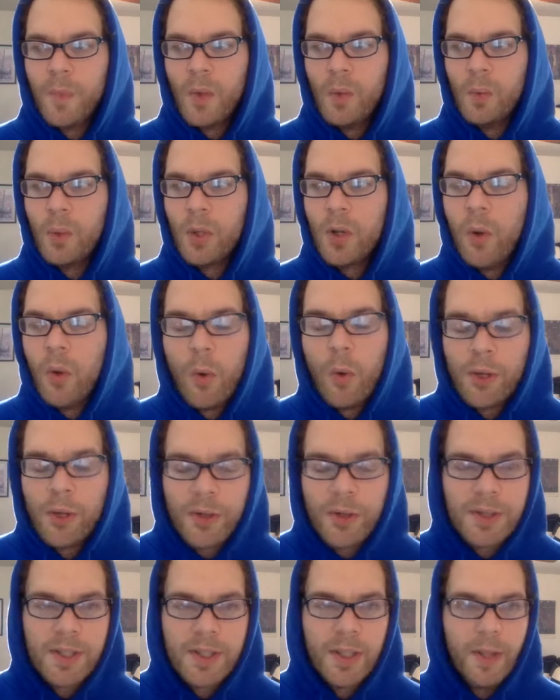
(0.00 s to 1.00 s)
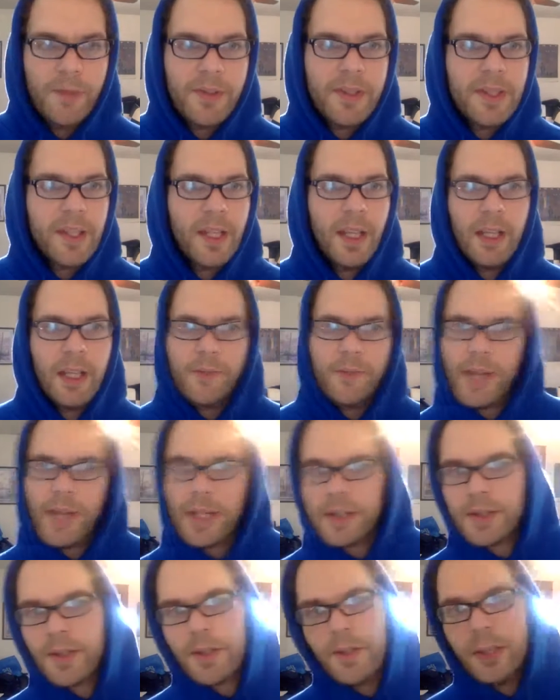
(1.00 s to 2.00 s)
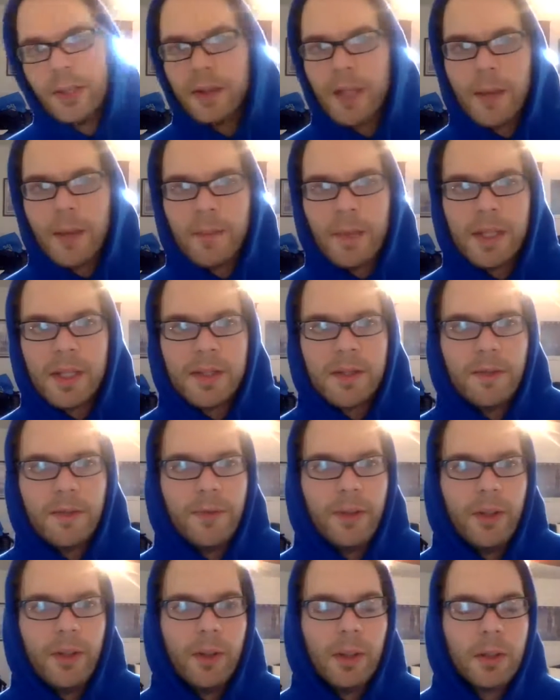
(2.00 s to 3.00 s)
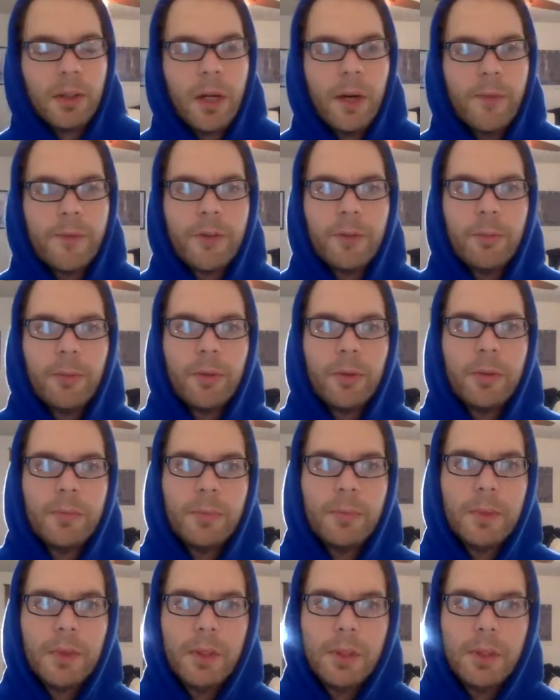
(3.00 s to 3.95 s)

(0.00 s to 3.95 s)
record yourself singing if that's a thing that makes you feel uncomfortable.